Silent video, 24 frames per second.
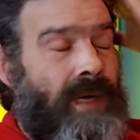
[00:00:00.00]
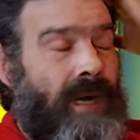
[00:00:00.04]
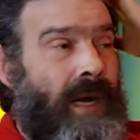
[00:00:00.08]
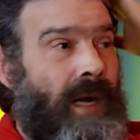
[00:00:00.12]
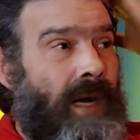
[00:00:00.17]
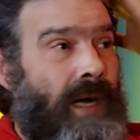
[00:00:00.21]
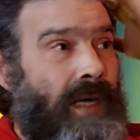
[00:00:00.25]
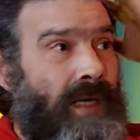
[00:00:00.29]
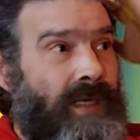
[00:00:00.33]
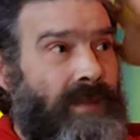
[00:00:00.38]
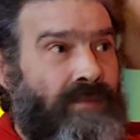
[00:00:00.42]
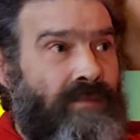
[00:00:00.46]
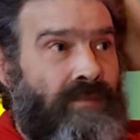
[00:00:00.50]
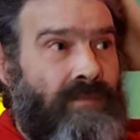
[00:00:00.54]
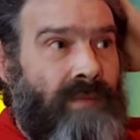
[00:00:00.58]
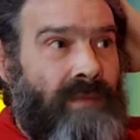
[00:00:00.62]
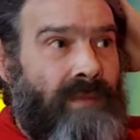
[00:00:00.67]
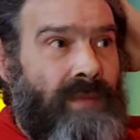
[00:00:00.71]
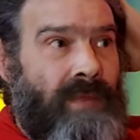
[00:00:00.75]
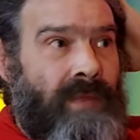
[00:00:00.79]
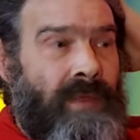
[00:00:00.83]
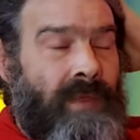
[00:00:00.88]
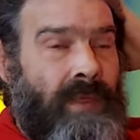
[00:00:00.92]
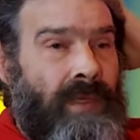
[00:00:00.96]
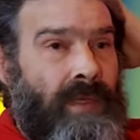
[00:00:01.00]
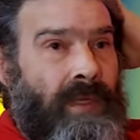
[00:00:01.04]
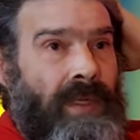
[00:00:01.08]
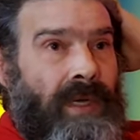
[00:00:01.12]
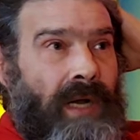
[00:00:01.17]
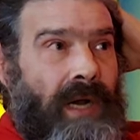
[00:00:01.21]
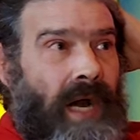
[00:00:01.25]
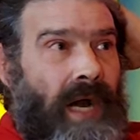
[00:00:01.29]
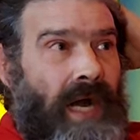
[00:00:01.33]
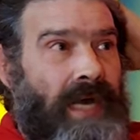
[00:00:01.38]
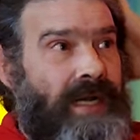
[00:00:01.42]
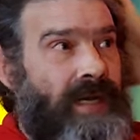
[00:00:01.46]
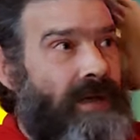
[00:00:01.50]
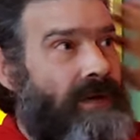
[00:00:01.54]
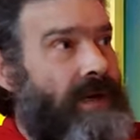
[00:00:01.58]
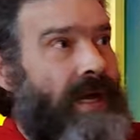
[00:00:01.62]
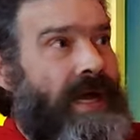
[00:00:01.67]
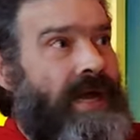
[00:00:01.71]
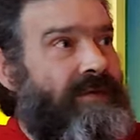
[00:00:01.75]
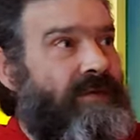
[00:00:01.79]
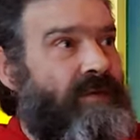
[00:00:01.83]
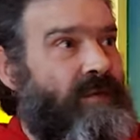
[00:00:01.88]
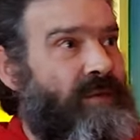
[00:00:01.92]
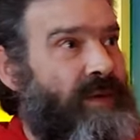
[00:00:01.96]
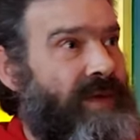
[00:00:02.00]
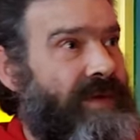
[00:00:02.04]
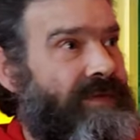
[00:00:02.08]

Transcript: Do you have a um, preference? I don't have a